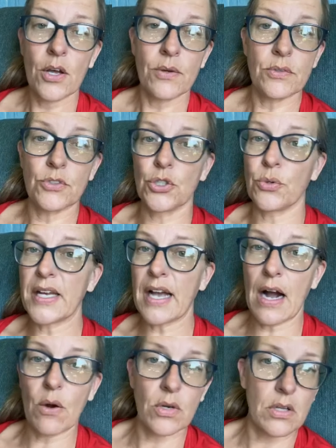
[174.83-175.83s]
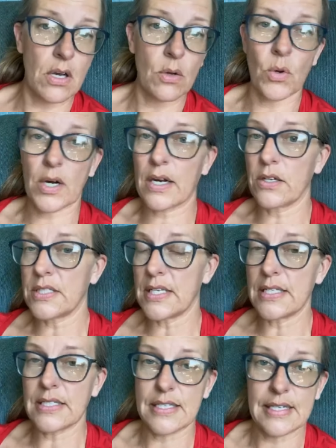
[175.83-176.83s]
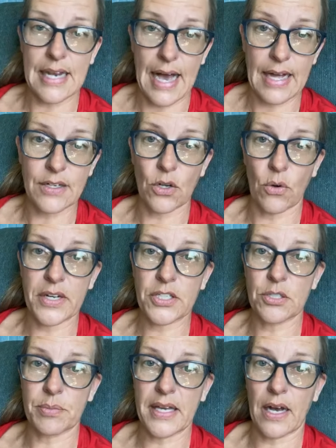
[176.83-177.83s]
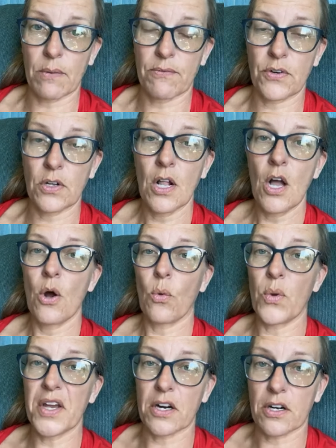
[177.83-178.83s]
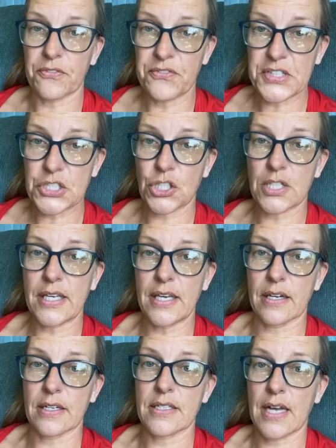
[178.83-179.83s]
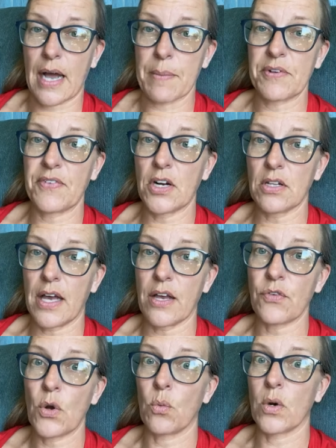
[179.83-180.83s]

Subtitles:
Doing hour-long workouts is not going to be helpful. We are officially in a time of our life where